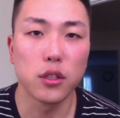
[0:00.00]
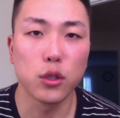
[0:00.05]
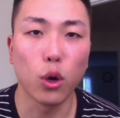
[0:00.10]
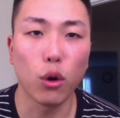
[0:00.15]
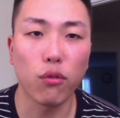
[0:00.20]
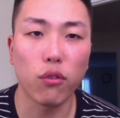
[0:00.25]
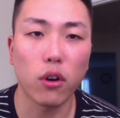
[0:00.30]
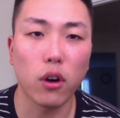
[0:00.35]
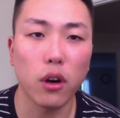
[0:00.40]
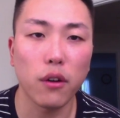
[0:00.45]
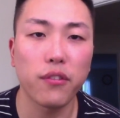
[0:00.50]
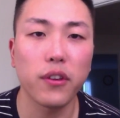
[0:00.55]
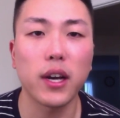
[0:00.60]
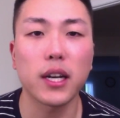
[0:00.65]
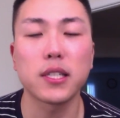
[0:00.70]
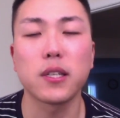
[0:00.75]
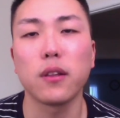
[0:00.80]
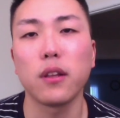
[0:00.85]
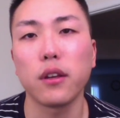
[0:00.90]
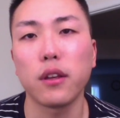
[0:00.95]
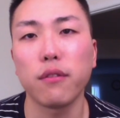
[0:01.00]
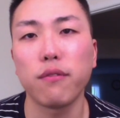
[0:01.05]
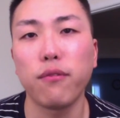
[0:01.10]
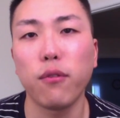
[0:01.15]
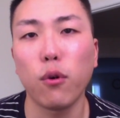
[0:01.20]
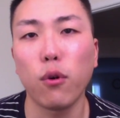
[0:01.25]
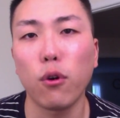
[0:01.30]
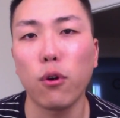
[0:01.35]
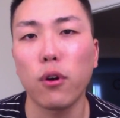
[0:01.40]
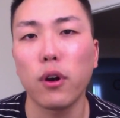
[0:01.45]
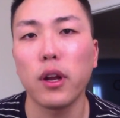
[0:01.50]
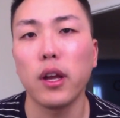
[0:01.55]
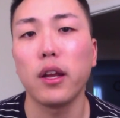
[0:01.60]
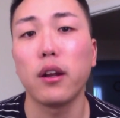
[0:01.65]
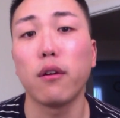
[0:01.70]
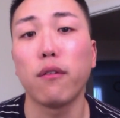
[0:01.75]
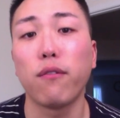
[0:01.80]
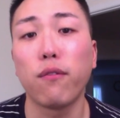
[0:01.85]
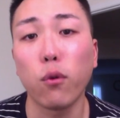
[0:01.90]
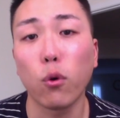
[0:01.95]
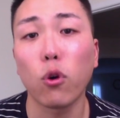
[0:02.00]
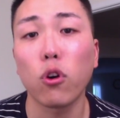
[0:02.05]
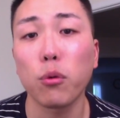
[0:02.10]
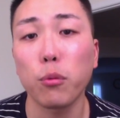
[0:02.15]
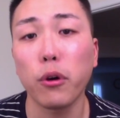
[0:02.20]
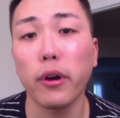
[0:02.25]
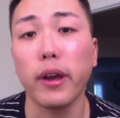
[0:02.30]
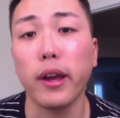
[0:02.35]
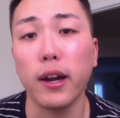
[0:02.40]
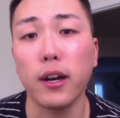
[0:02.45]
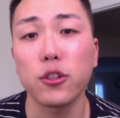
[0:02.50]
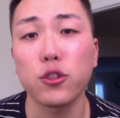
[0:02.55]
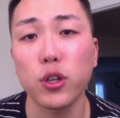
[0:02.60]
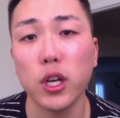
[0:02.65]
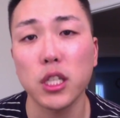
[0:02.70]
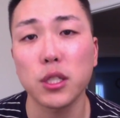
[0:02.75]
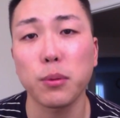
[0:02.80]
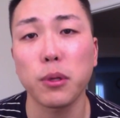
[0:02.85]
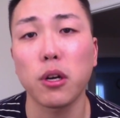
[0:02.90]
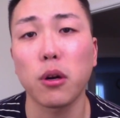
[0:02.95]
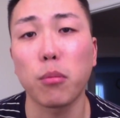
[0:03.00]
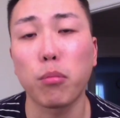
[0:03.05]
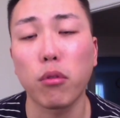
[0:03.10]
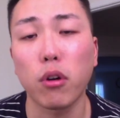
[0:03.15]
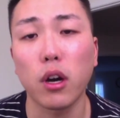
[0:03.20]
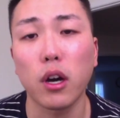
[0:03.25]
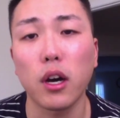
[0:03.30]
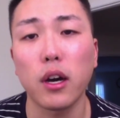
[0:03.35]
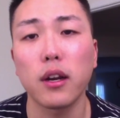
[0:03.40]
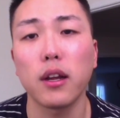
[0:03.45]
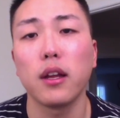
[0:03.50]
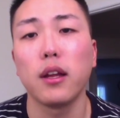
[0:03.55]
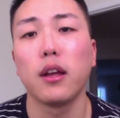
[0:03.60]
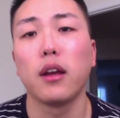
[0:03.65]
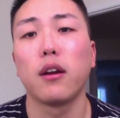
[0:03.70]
So overall, if you guys are looking for an affordable hair transplant abroad